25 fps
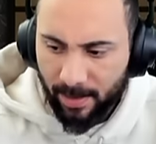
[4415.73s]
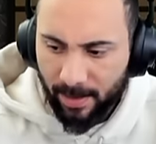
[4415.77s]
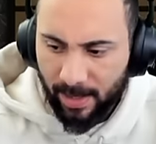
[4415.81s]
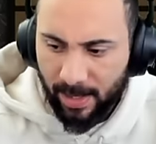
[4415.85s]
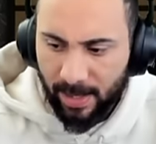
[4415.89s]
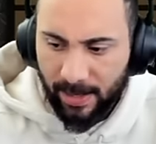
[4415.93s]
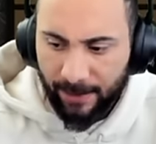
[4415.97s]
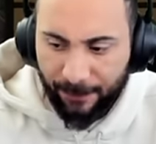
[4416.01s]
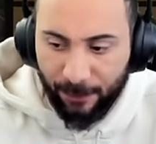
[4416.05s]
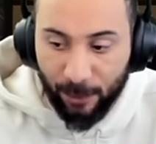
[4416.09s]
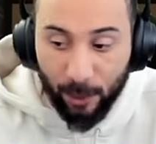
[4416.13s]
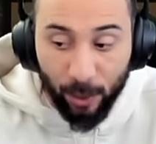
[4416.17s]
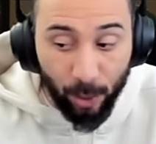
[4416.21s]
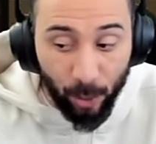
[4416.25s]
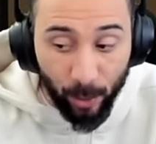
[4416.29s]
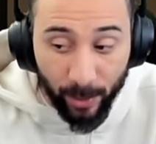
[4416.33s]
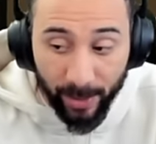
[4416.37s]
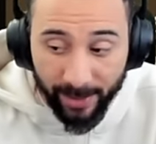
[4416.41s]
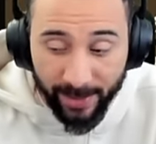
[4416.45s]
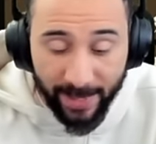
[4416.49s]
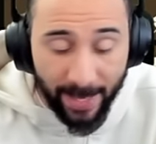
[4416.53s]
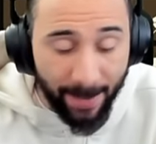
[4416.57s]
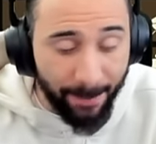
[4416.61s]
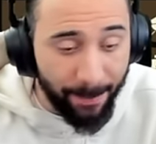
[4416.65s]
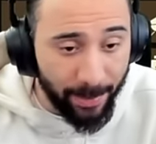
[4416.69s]
if you do
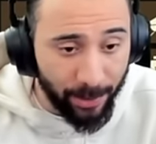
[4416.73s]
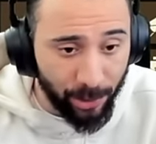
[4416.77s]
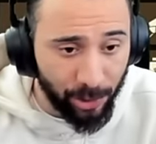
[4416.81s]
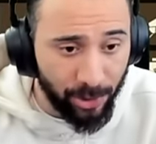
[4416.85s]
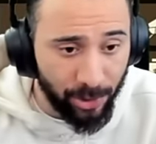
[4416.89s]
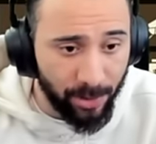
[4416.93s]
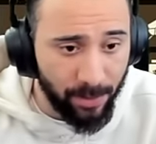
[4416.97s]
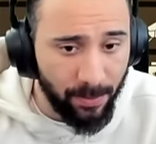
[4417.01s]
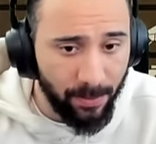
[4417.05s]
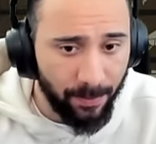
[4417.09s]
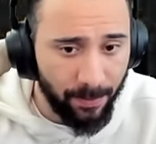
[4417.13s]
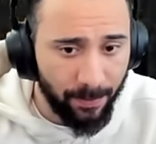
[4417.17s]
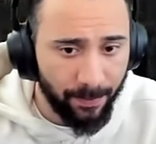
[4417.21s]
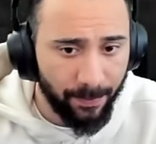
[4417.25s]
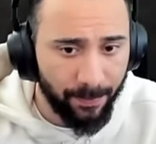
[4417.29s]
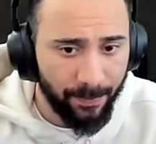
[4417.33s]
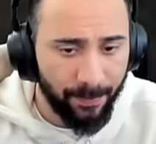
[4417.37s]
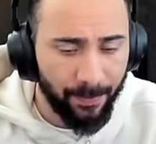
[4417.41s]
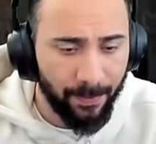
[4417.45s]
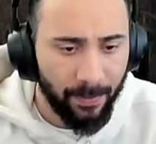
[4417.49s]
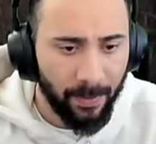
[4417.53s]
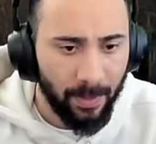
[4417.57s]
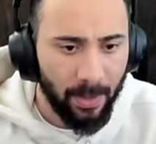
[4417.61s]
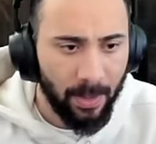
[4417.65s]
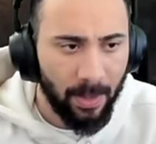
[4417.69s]
get that mission,
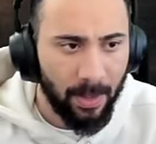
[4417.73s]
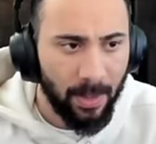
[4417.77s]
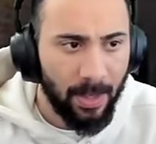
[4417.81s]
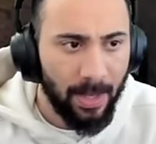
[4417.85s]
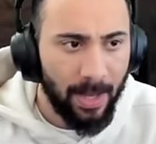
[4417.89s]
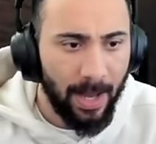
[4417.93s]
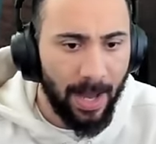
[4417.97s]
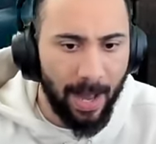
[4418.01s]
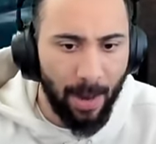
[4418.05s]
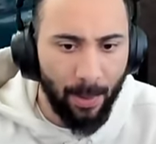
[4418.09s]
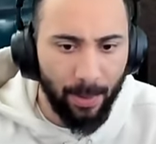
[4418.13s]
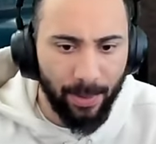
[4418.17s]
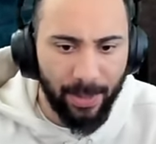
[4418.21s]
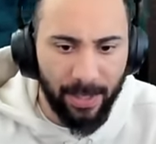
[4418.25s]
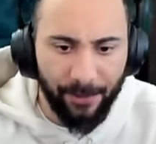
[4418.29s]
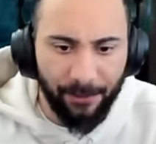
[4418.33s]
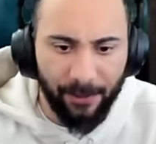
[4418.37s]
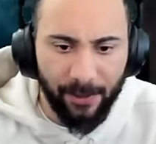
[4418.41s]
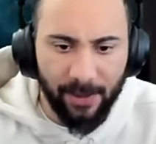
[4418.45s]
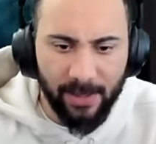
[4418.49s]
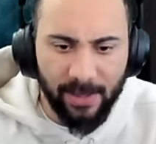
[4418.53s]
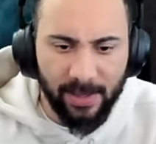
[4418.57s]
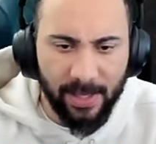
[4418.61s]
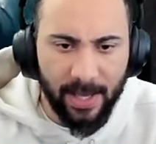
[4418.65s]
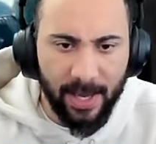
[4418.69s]
I would
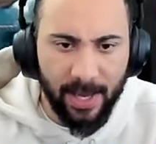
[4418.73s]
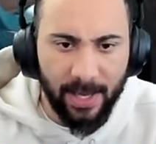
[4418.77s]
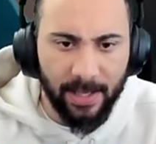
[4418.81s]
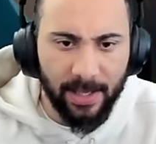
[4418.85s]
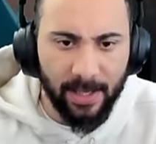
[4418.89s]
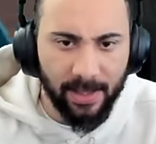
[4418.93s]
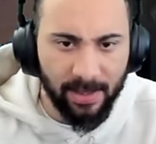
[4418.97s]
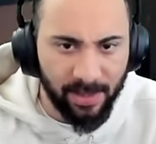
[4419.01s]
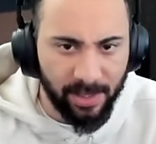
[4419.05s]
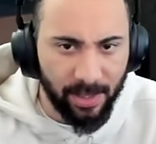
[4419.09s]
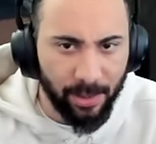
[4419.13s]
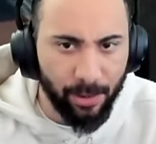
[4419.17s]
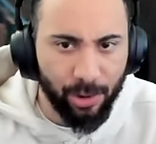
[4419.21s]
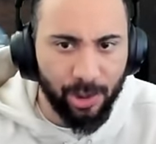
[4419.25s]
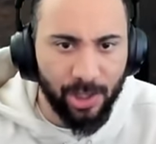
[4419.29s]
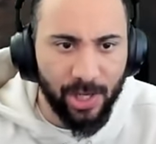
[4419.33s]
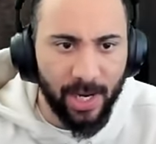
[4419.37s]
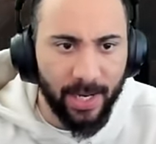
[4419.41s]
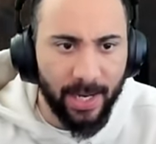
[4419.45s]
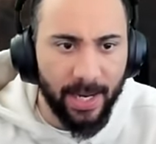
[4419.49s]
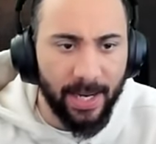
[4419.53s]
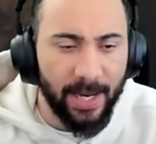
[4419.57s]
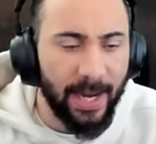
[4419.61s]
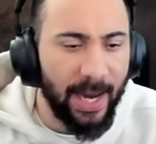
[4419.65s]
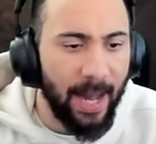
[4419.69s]
definitely say consider
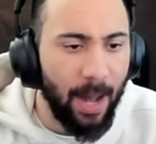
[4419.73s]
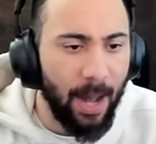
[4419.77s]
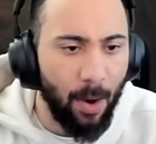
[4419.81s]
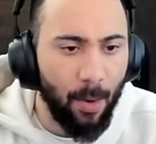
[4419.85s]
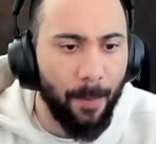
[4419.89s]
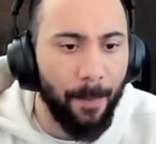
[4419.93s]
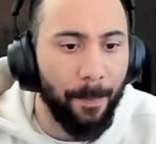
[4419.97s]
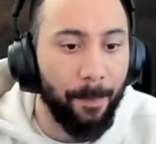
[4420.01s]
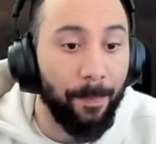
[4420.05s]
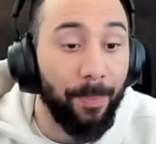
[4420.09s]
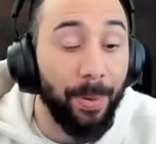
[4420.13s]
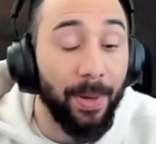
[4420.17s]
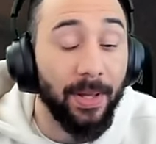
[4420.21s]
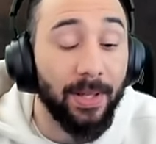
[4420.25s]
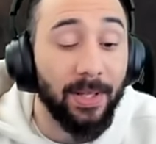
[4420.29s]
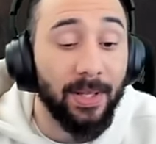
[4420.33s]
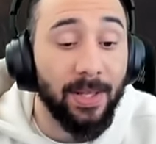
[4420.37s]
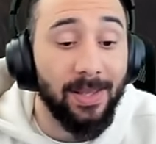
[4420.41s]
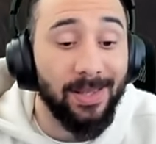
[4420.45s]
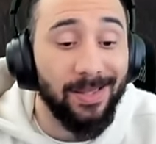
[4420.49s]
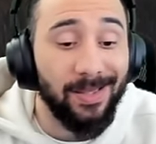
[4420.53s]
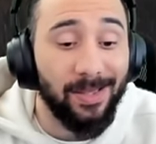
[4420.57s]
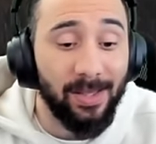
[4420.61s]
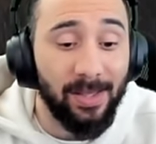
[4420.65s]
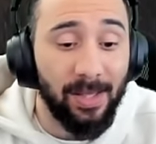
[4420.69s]
checking it out, but
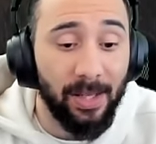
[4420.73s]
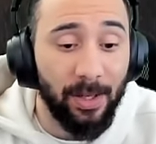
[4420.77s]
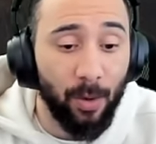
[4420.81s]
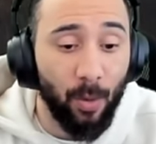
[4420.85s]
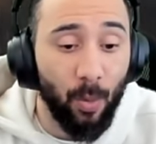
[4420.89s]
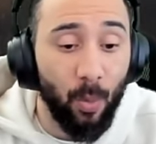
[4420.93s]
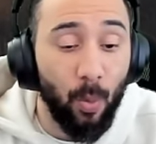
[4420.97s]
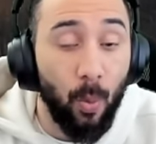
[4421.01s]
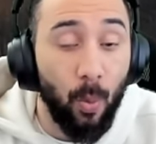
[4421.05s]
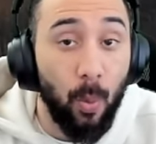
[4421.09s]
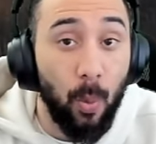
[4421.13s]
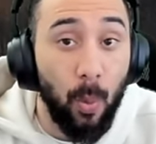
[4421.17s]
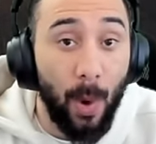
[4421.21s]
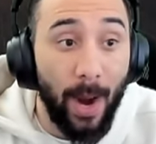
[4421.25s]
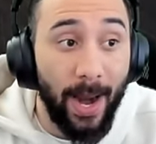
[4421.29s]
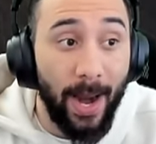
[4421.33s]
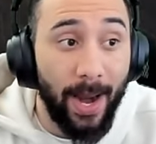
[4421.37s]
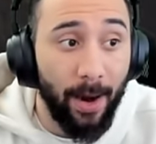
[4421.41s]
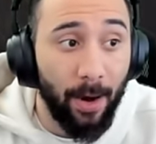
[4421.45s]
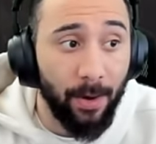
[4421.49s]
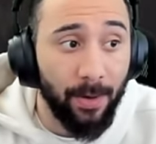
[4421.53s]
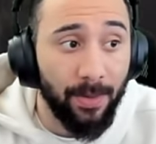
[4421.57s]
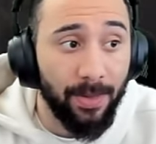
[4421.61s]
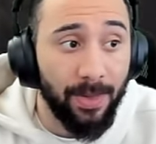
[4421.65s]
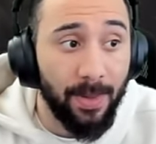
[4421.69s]
consider
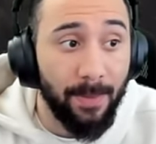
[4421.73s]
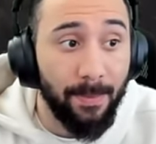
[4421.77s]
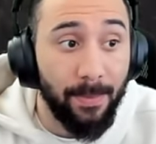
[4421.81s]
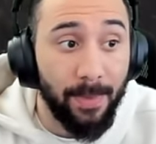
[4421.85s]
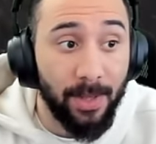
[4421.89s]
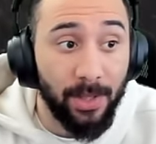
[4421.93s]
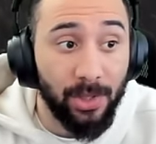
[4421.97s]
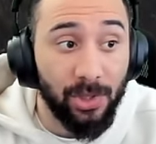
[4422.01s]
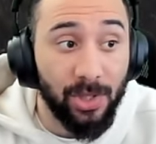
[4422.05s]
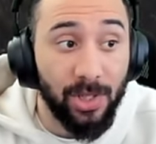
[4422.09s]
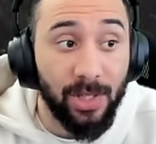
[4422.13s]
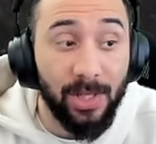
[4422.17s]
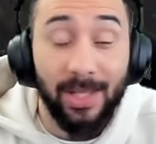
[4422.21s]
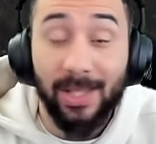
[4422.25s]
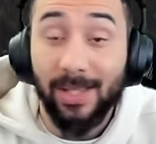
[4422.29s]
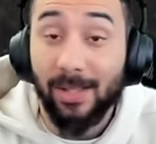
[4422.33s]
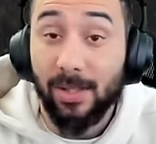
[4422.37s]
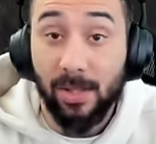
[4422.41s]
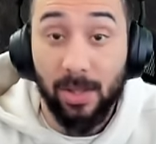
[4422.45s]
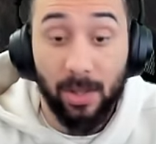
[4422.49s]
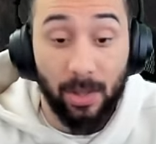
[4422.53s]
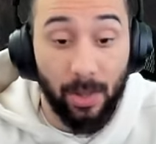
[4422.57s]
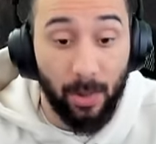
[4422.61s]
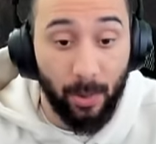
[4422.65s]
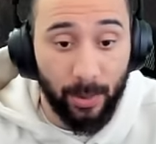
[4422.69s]
where the mission
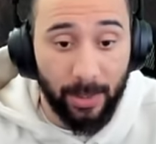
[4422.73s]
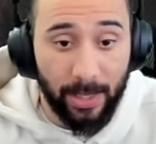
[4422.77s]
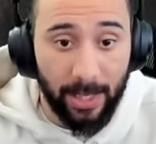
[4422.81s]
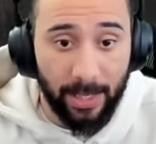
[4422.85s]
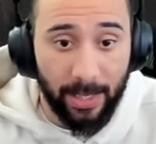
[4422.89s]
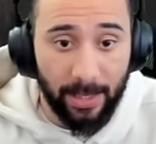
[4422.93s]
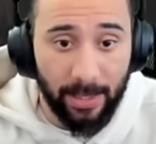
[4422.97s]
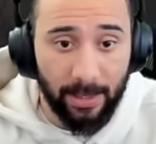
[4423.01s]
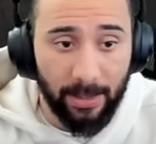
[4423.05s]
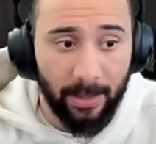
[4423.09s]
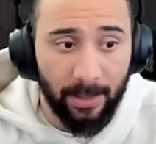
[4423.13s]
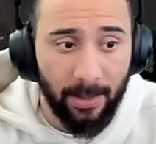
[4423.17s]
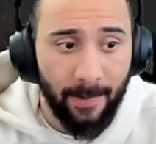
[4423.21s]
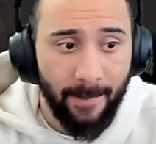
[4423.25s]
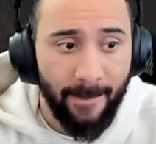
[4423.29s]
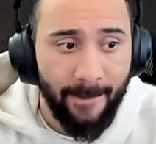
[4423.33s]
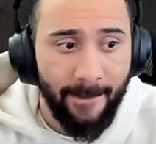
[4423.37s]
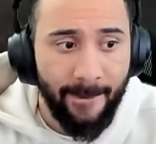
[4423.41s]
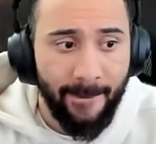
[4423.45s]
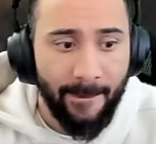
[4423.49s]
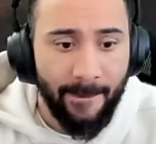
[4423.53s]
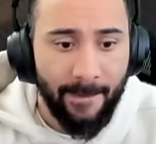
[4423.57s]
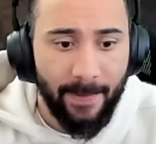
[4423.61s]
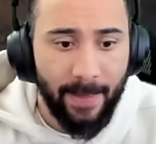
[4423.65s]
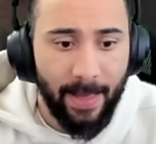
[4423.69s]
is located
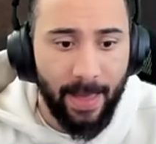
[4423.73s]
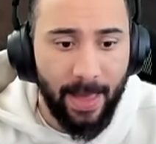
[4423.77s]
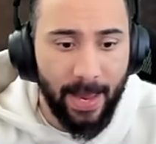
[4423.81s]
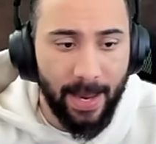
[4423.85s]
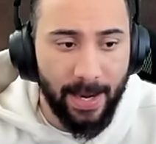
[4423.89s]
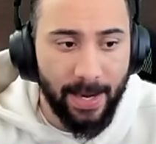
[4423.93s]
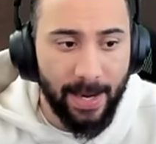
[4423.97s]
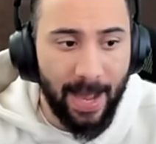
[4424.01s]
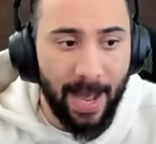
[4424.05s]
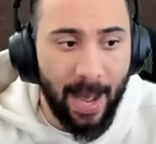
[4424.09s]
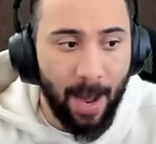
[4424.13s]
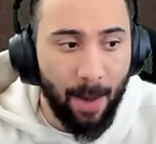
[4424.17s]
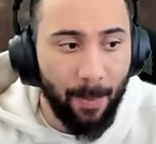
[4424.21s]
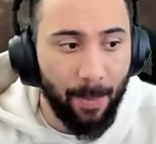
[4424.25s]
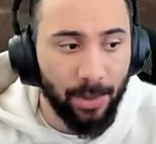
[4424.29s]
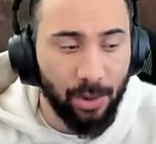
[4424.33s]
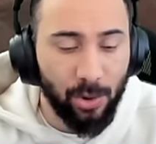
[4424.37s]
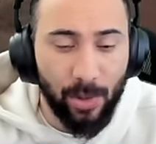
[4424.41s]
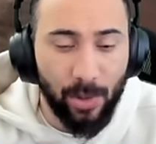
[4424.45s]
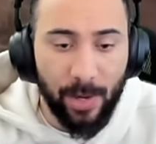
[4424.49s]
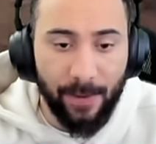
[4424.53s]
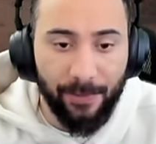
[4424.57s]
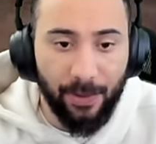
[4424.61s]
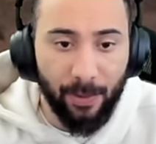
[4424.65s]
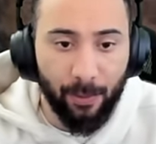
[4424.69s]
and how
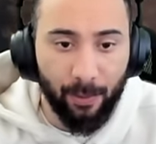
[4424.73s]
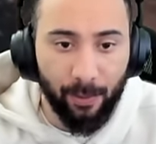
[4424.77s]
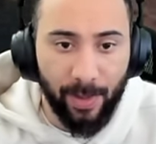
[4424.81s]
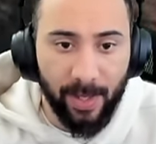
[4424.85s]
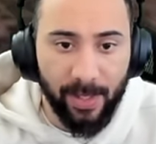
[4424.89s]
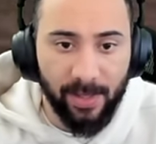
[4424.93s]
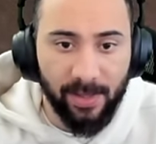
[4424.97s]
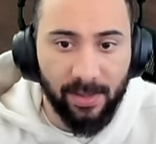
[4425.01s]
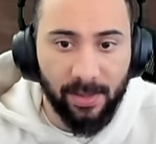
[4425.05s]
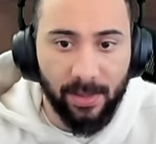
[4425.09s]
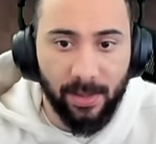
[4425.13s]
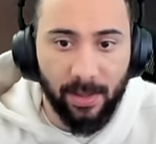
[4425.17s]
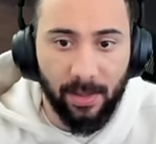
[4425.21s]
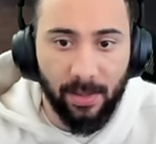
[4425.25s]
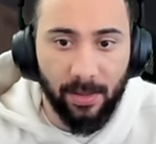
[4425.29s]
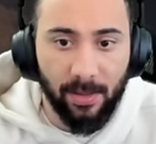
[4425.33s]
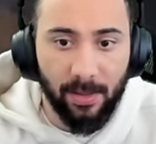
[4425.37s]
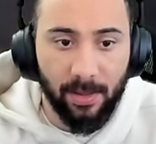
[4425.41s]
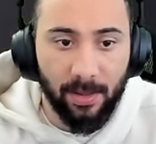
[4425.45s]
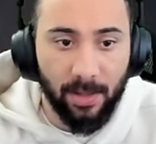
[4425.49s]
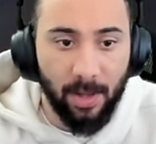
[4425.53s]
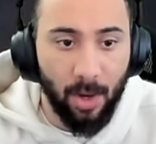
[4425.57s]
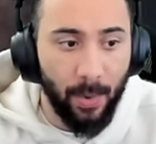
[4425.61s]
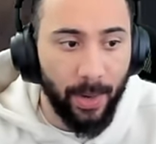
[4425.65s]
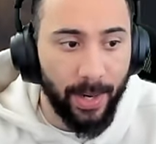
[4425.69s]
much you have to risk
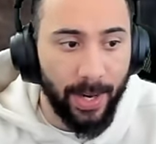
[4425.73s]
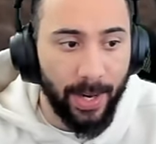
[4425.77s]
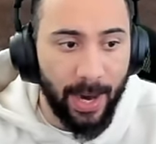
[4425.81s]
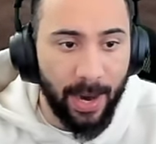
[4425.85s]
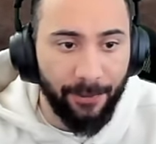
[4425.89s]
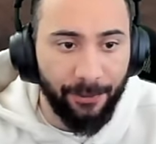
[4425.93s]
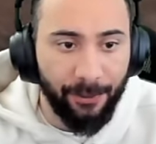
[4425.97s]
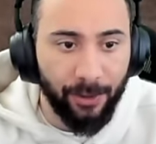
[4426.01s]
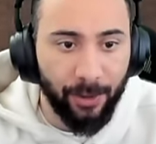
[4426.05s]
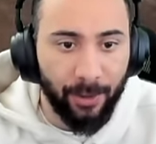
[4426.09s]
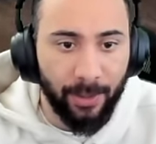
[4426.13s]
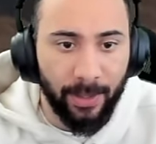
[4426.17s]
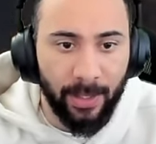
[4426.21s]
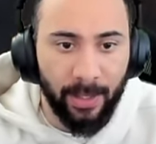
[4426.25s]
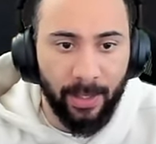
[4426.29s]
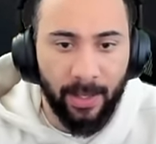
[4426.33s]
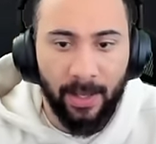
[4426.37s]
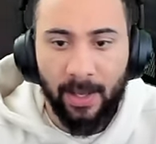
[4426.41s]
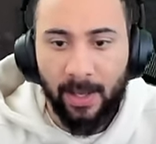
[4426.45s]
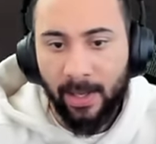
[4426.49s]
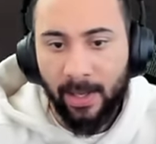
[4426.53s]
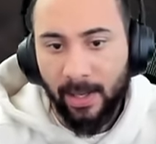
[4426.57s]
going after it.